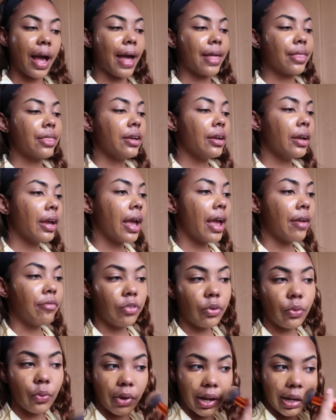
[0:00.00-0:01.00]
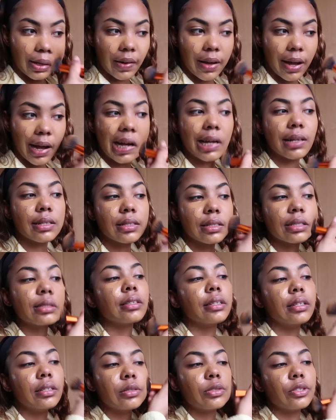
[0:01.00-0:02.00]
I think everyone
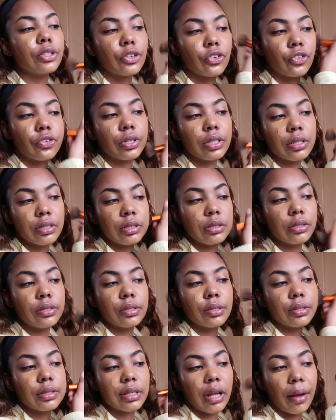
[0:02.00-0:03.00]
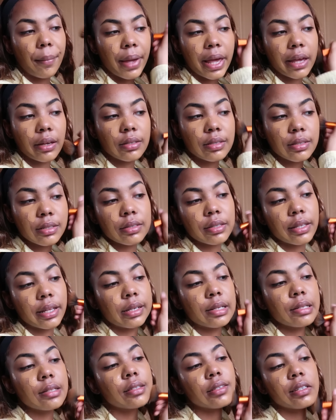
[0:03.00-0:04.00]
has insecurities to some
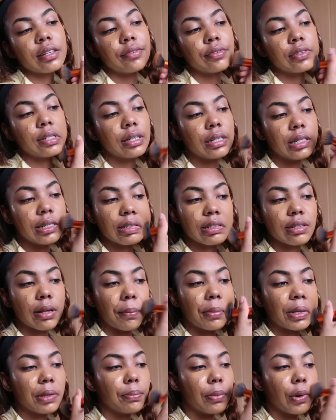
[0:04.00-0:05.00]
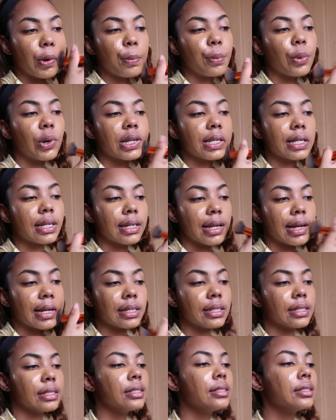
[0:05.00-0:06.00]
extent. Definitely some people more than
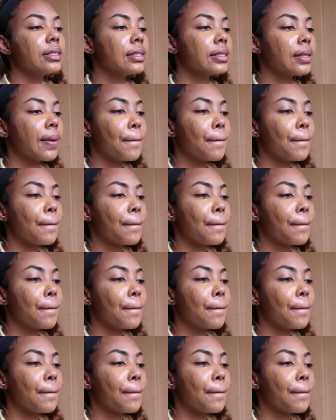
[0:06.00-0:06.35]
others.